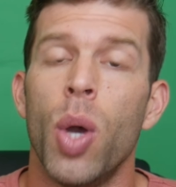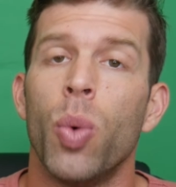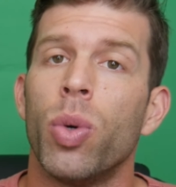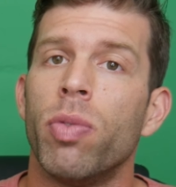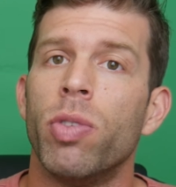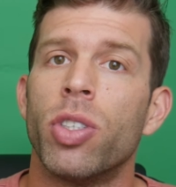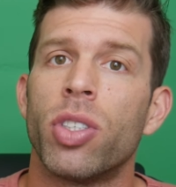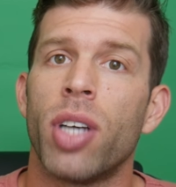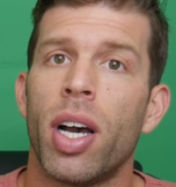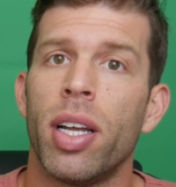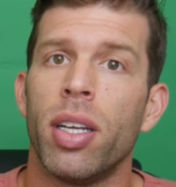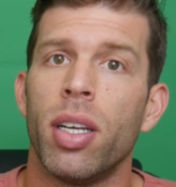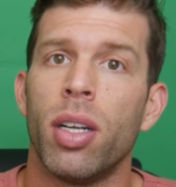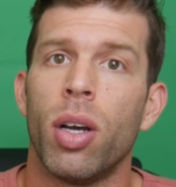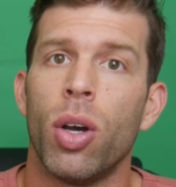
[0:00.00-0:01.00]
We've
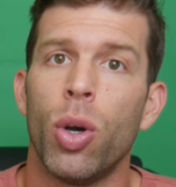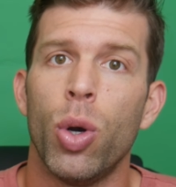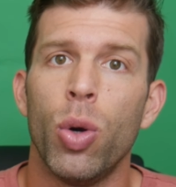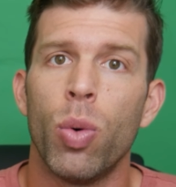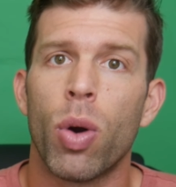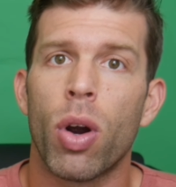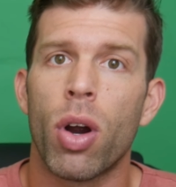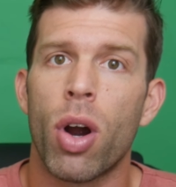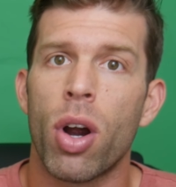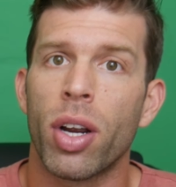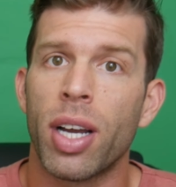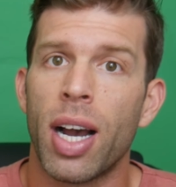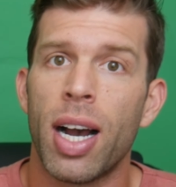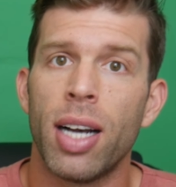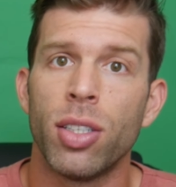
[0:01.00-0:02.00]
decided who are our
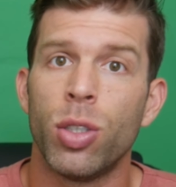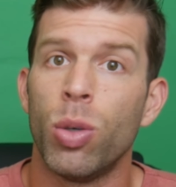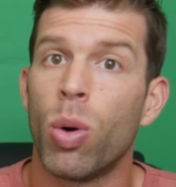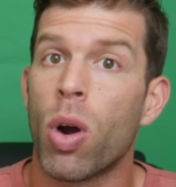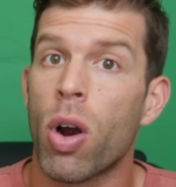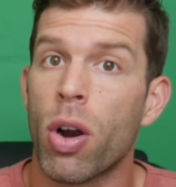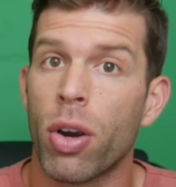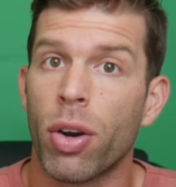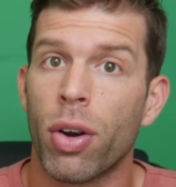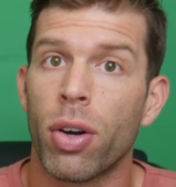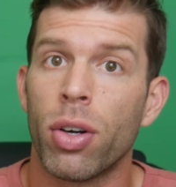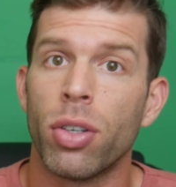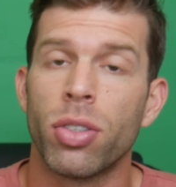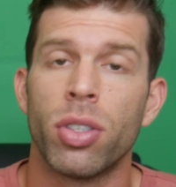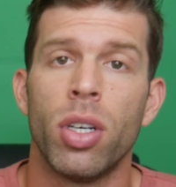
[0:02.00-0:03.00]
guys, who are our
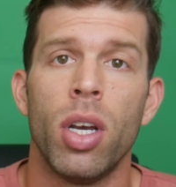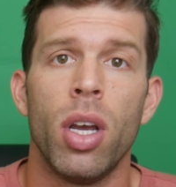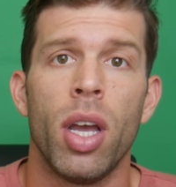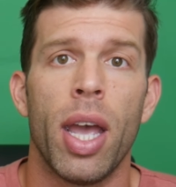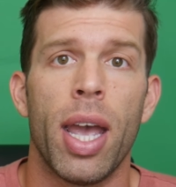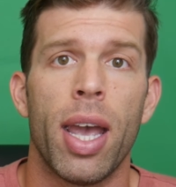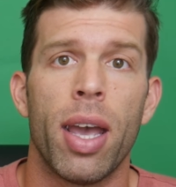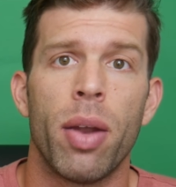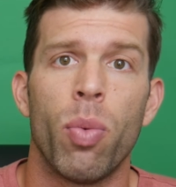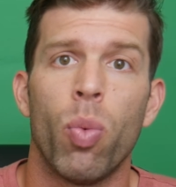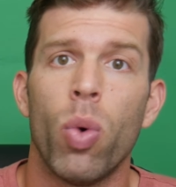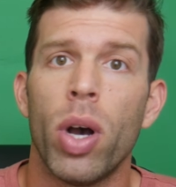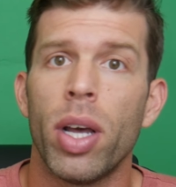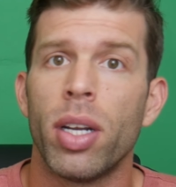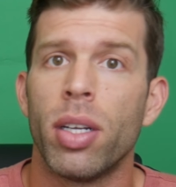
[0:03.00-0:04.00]
girls, and
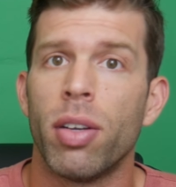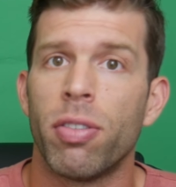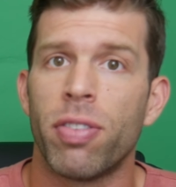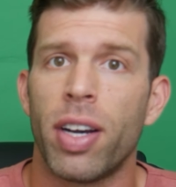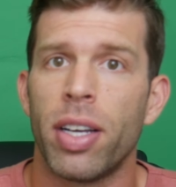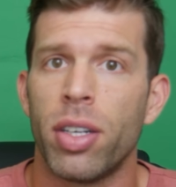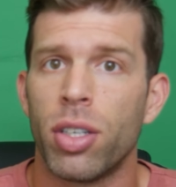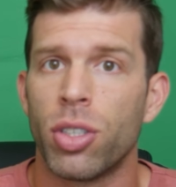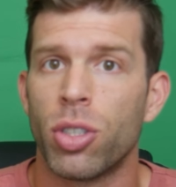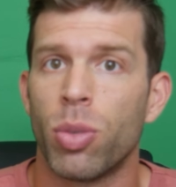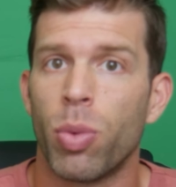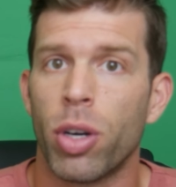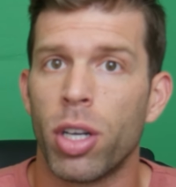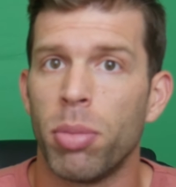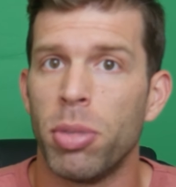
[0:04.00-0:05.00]
what fighters
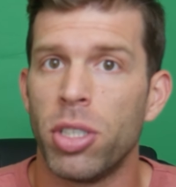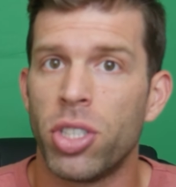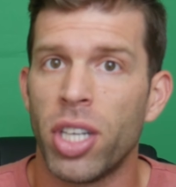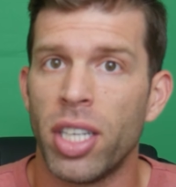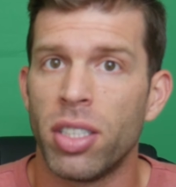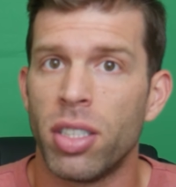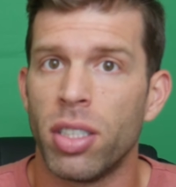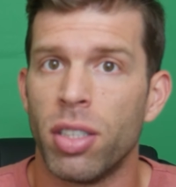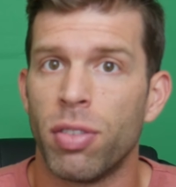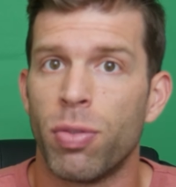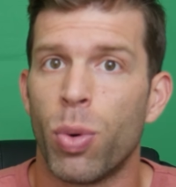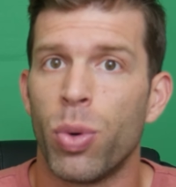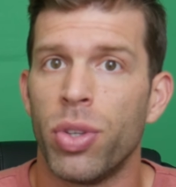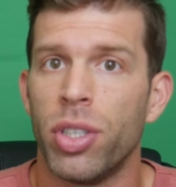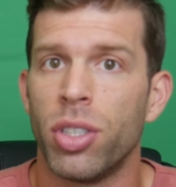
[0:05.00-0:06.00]
we're going to be chasing
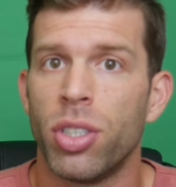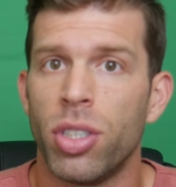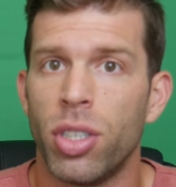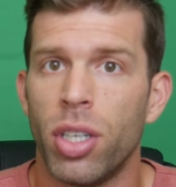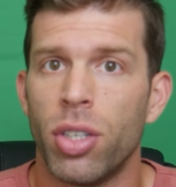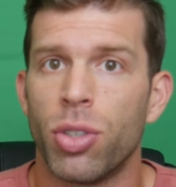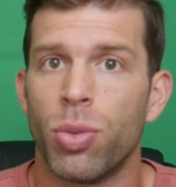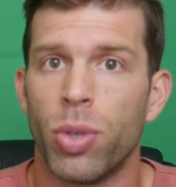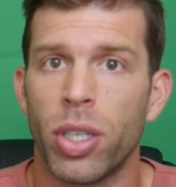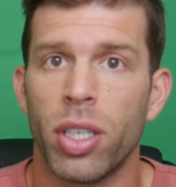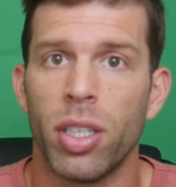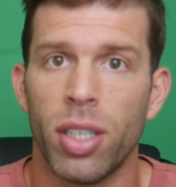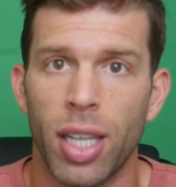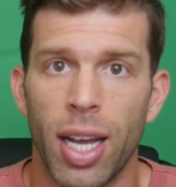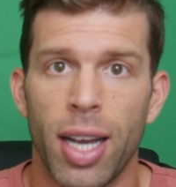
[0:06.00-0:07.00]
for this year's rookie
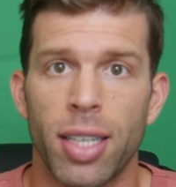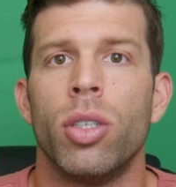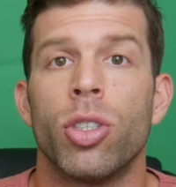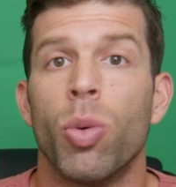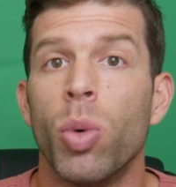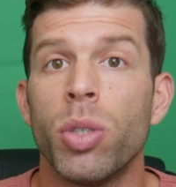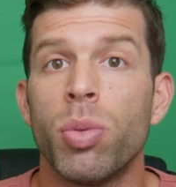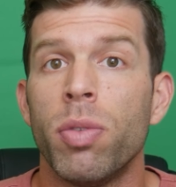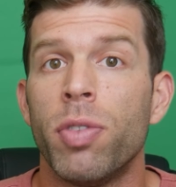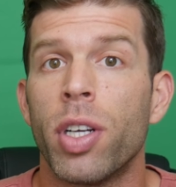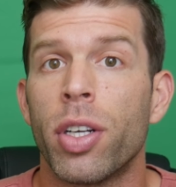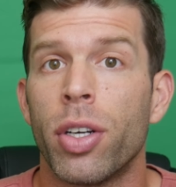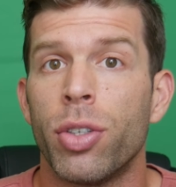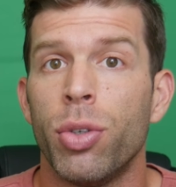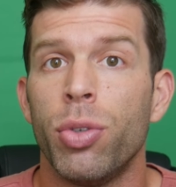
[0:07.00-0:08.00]
class. So once we've
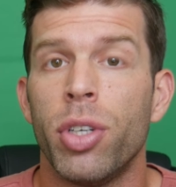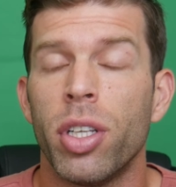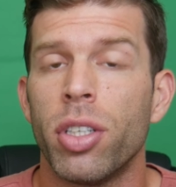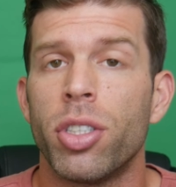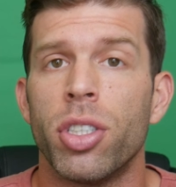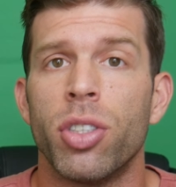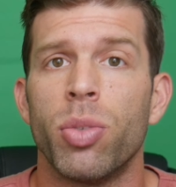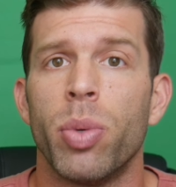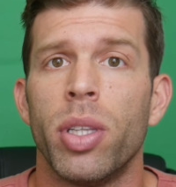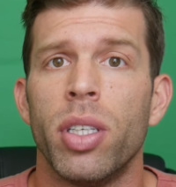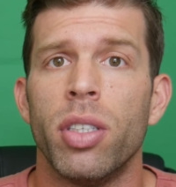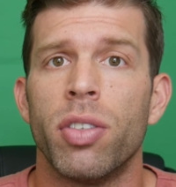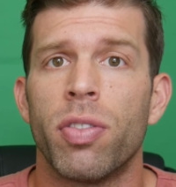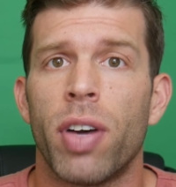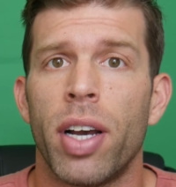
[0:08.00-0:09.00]
done our due diligence with
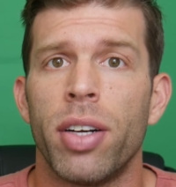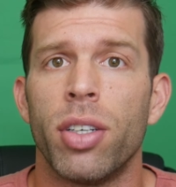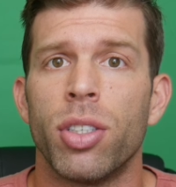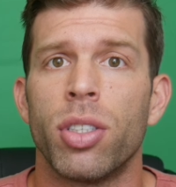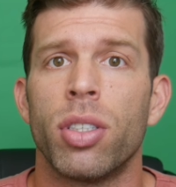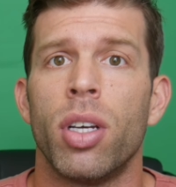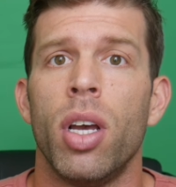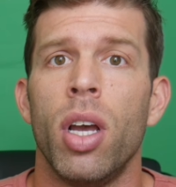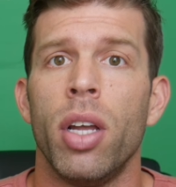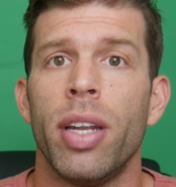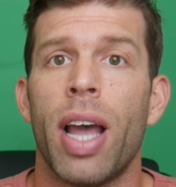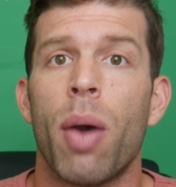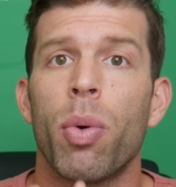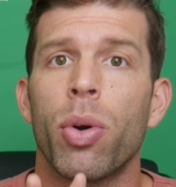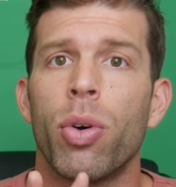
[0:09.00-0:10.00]
these fighters,
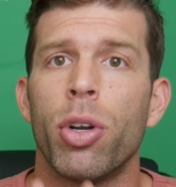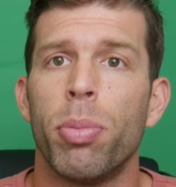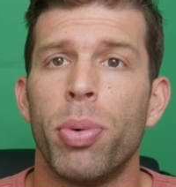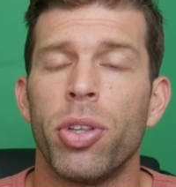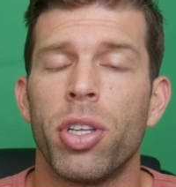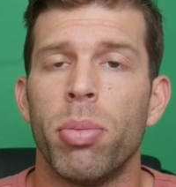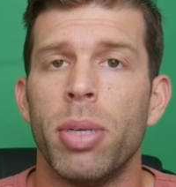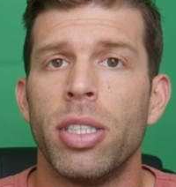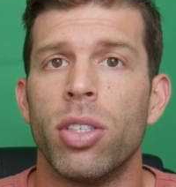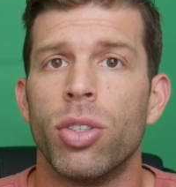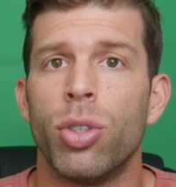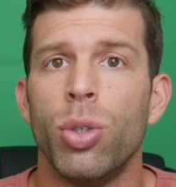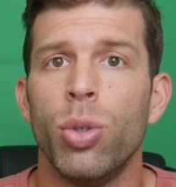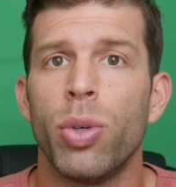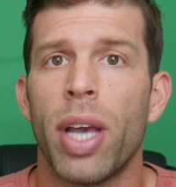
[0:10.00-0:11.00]
now we're going to put them into
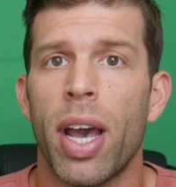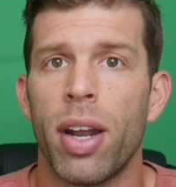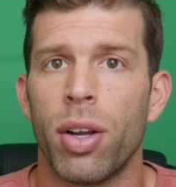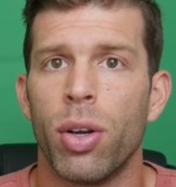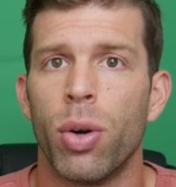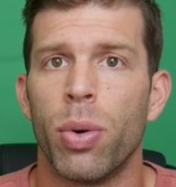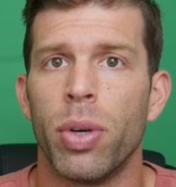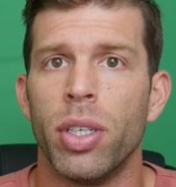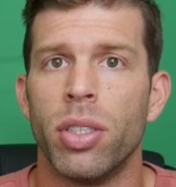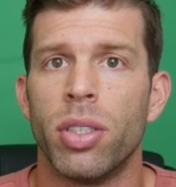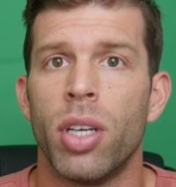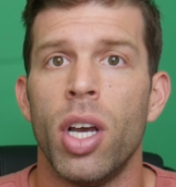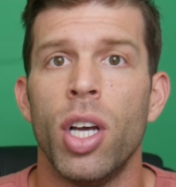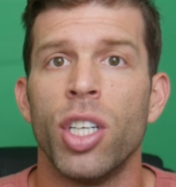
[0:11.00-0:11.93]
two categories.